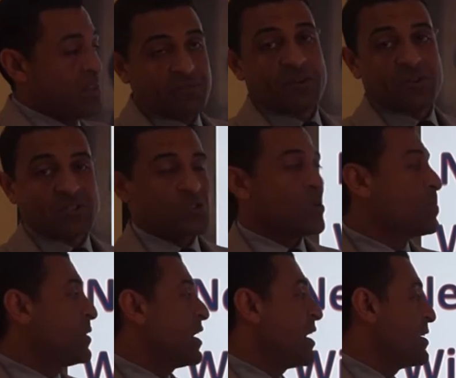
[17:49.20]
never
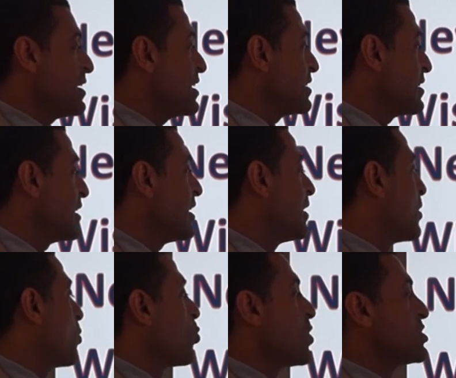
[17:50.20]
stop
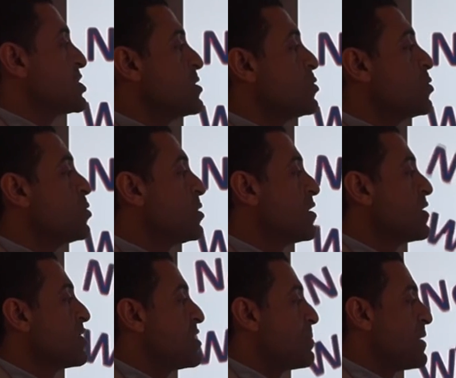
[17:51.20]
learning. Wish
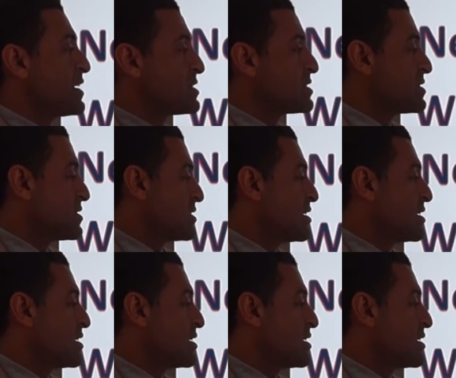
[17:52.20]
you the best